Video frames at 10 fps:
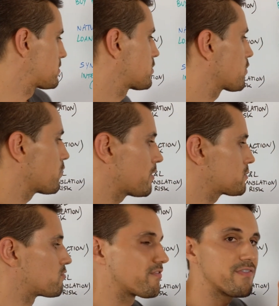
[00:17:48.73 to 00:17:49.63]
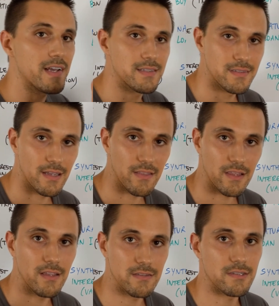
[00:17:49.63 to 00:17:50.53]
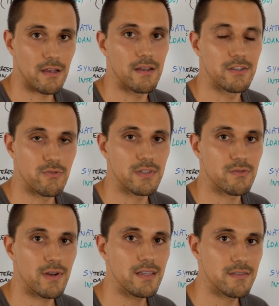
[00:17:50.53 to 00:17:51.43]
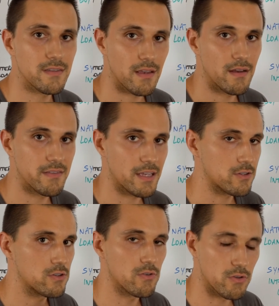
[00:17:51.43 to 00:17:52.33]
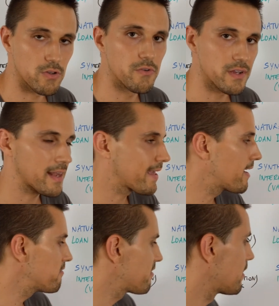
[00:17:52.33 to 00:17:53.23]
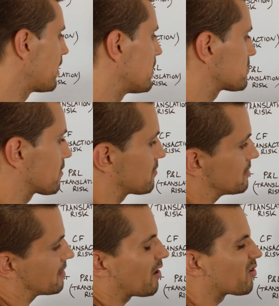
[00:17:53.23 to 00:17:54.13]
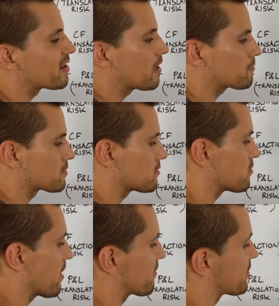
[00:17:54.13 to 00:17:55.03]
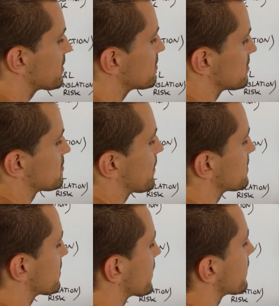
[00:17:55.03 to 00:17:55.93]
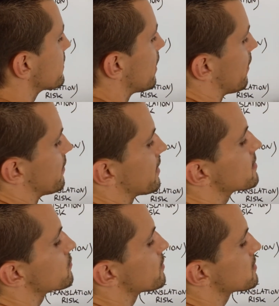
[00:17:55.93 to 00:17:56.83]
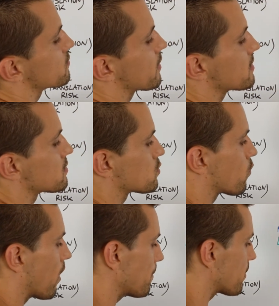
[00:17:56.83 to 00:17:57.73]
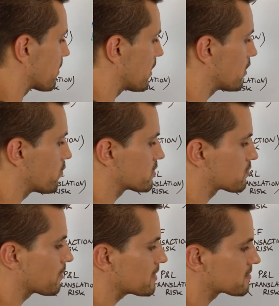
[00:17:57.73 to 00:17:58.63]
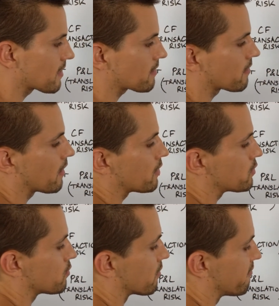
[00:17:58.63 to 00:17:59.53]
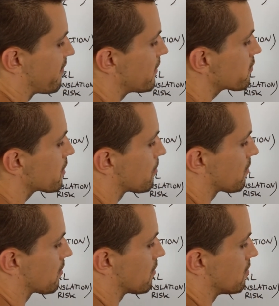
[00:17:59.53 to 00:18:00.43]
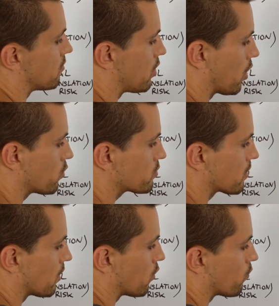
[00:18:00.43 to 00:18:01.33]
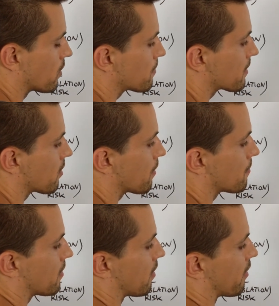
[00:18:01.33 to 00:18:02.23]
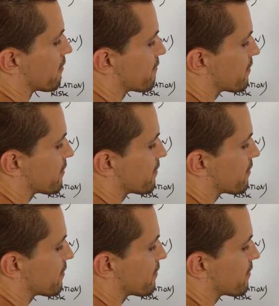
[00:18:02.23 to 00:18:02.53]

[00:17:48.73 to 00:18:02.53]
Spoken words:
so you want to fix these interest rates that you currently have. So the only option you have here is basically an interest rate swap, which means that your variable loan will become a